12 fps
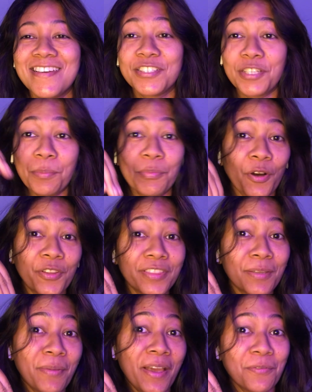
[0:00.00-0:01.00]
jump on
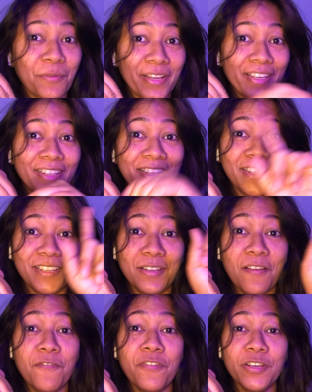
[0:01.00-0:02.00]
the bandwagon and then
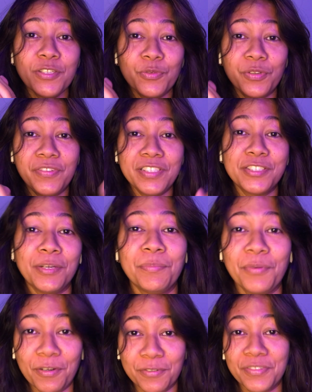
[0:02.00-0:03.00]
very swiftly jump
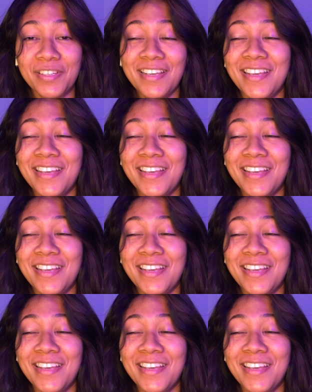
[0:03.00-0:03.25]
off.